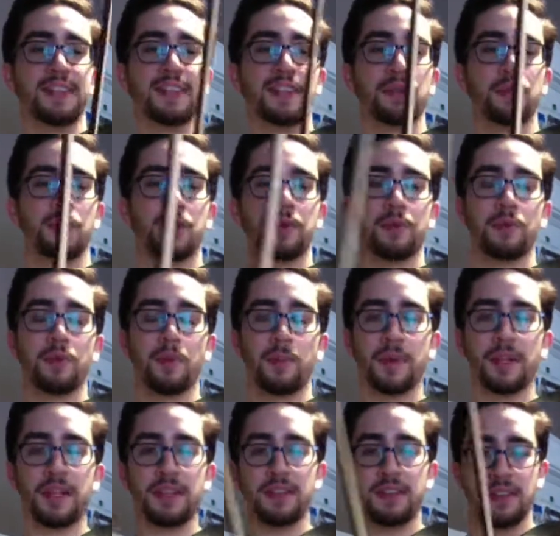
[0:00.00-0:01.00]
You want to be
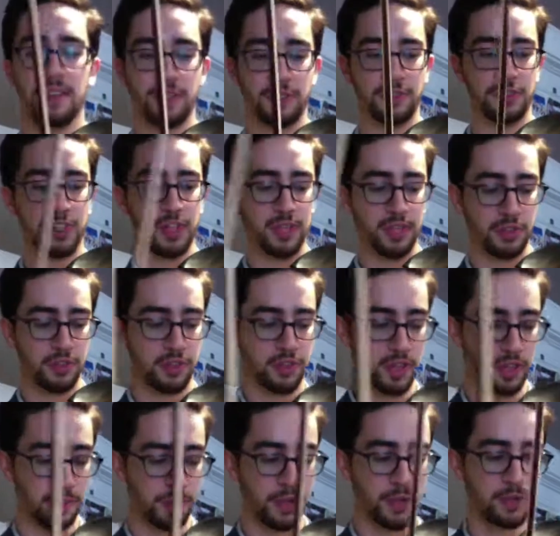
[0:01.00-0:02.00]
repeating things so you
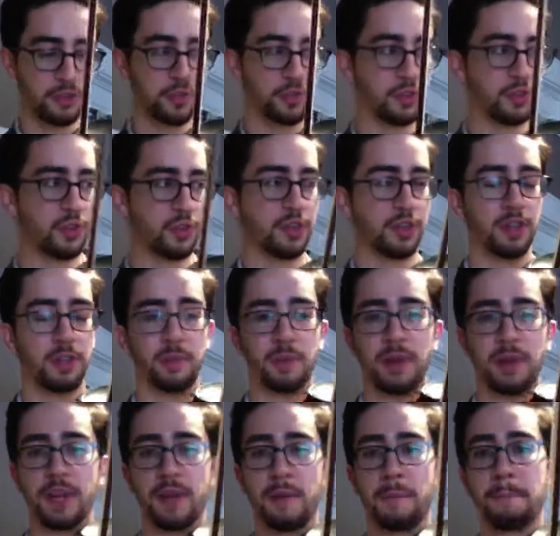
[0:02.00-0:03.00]
get them nice and strong in the
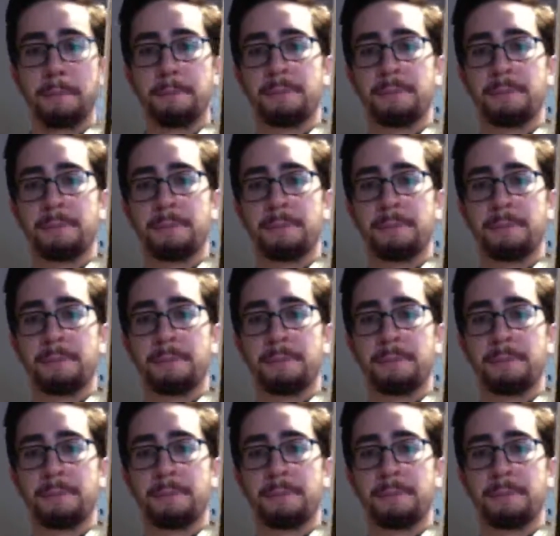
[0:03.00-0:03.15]
brain.